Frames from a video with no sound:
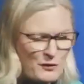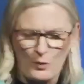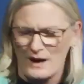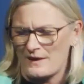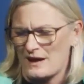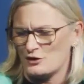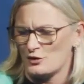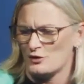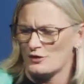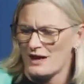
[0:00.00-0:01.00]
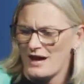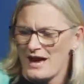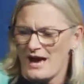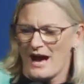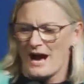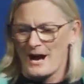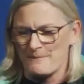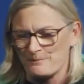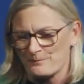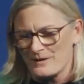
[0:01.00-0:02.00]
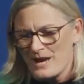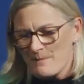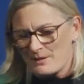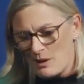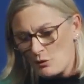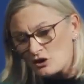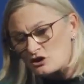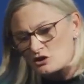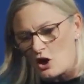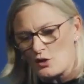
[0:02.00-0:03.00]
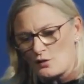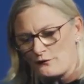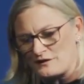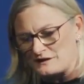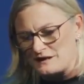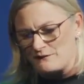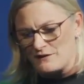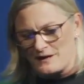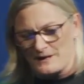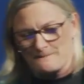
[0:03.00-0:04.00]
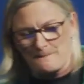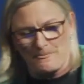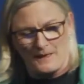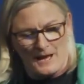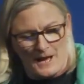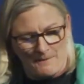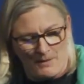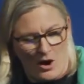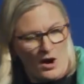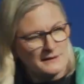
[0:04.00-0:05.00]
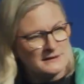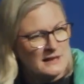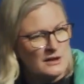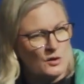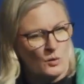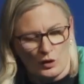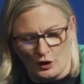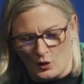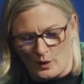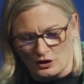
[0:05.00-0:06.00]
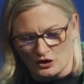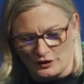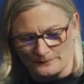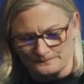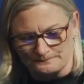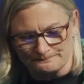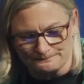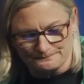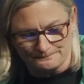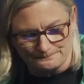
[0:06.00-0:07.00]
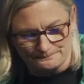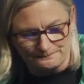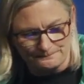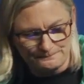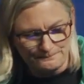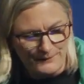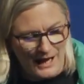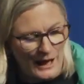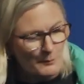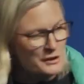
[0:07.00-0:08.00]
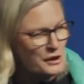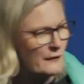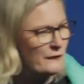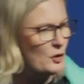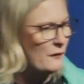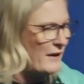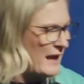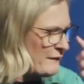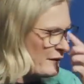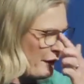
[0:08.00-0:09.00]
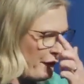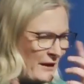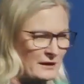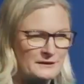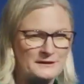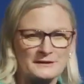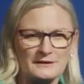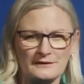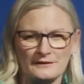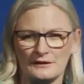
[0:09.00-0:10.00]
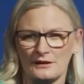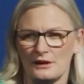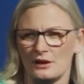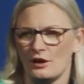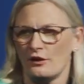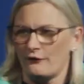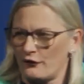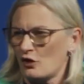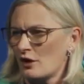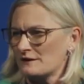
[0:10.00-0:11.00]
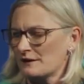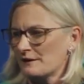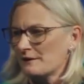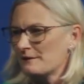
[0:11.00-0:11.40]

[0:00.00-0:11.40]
the way they do. Um, but I want to start off this evening by asking you all a question. How many of you have ever felt forgotten?